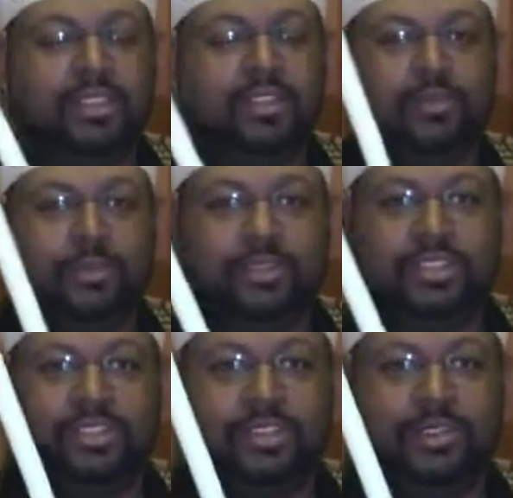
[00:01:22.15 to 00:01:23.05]
but the
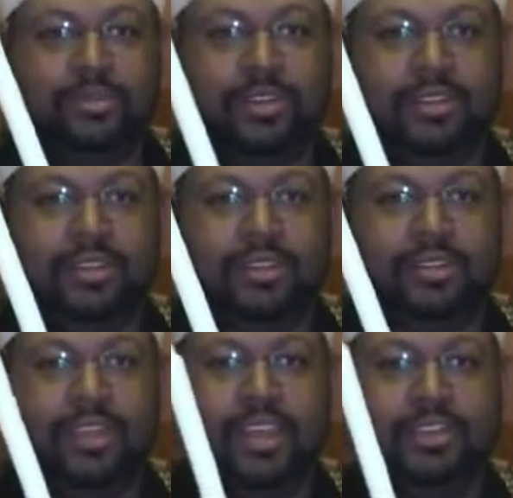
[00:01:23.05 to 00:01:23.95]
influence is going to
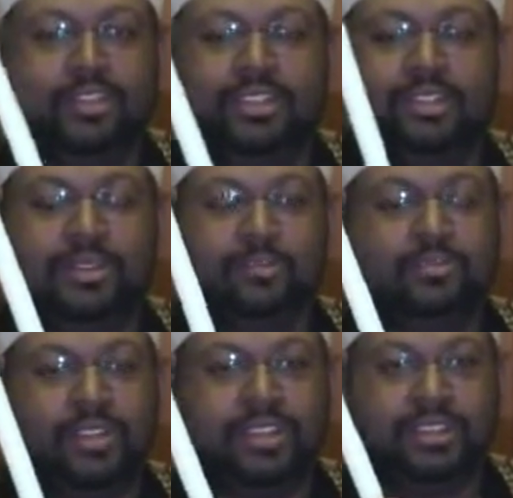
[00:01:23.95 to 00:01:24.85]
be there just
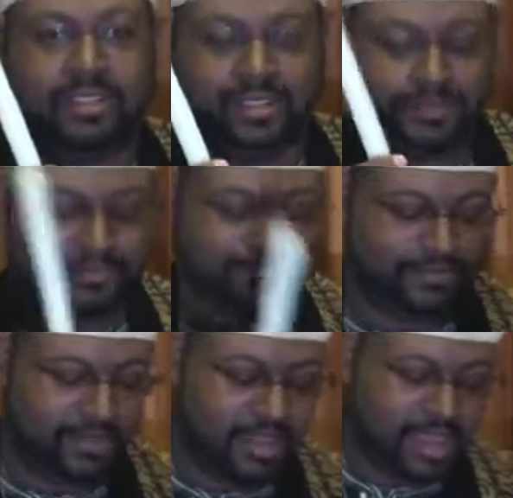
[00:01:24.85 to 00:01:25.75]
in presence.
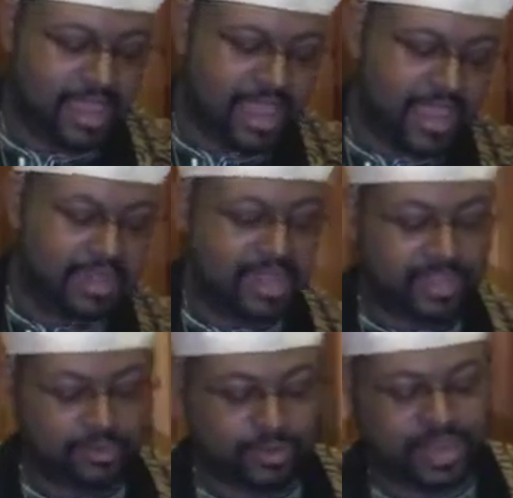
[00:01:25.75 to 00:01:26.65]
And
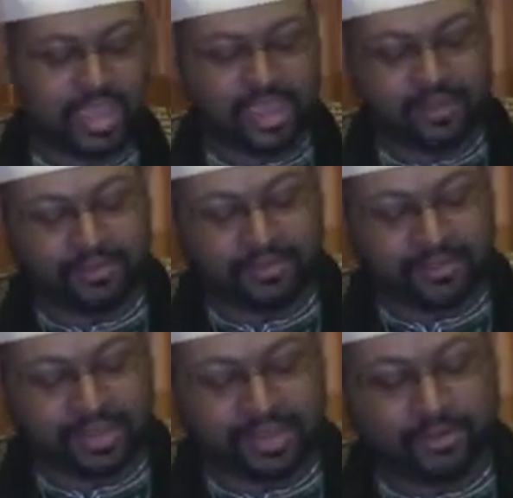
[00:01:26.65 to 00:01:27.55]
next, what I have
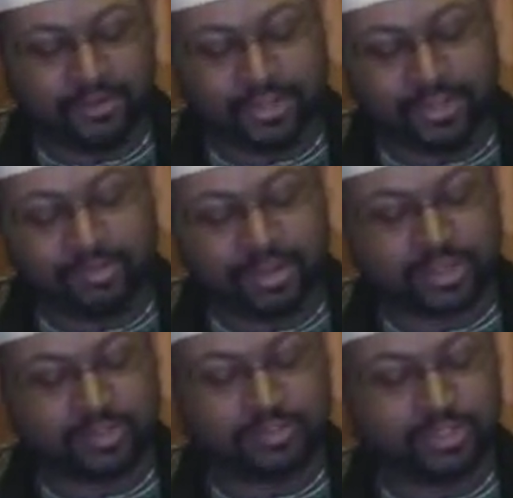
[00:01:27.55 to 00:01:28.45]
here is just a
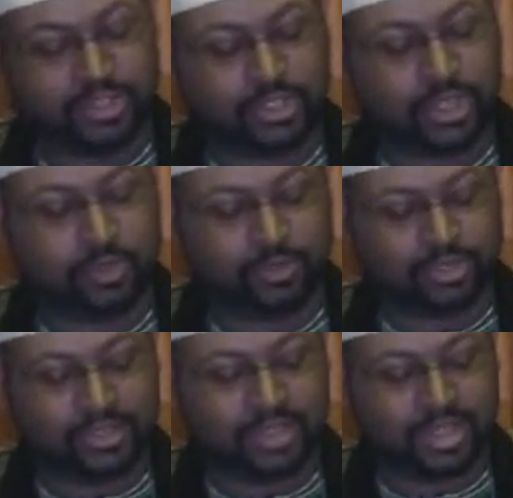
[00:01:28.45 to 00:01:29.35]
bunch of
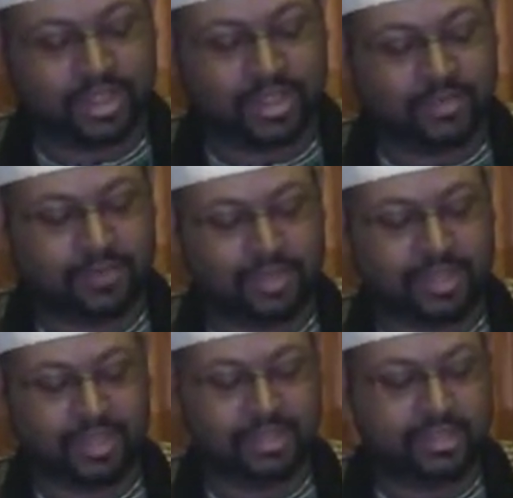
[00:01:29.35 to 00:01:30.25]
stones that I've
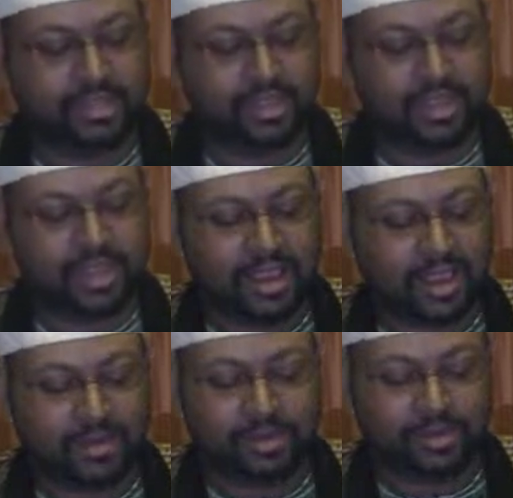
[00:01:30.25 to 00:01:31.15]
collected.
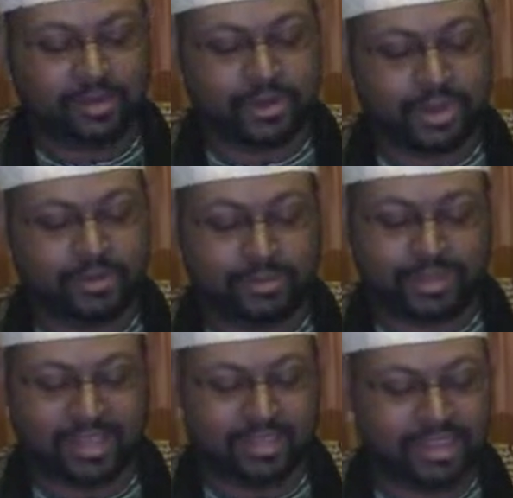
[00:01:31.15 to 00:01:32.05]
We also have
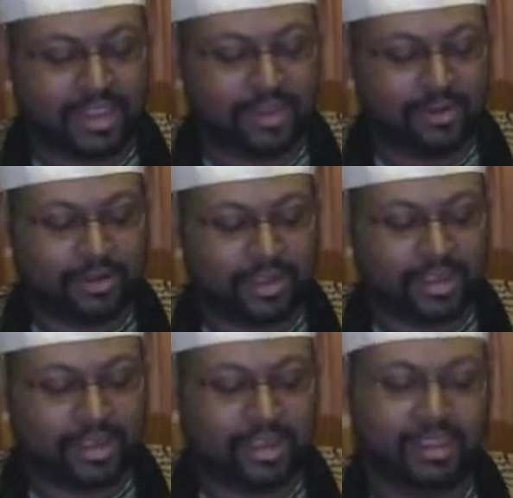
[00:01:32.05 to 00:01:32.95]
some like
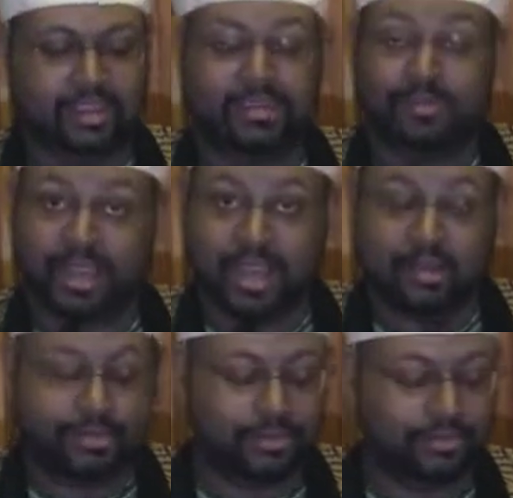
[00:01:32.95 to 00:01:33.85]
tiger eye, some
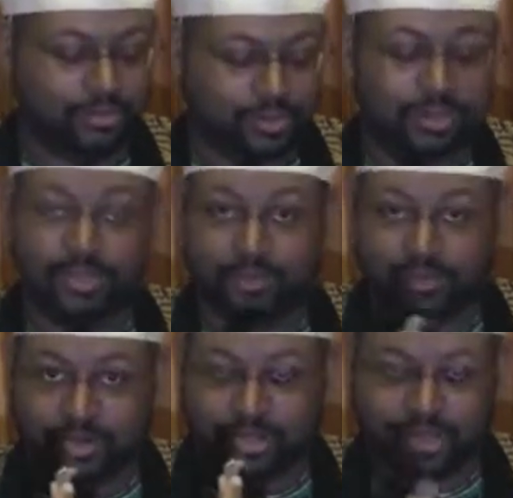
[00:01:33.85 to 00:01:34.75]
copper, which is
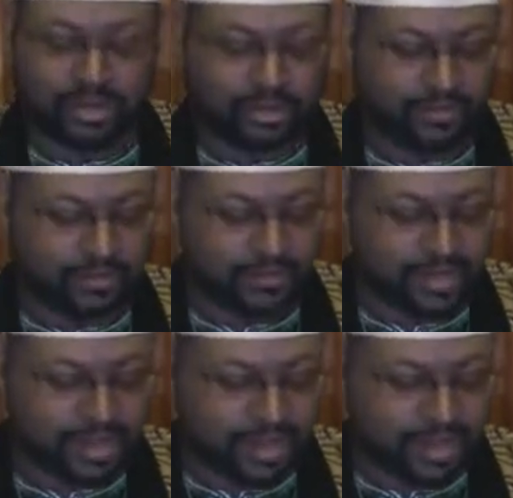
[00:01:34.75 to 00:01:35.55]
good for conductive,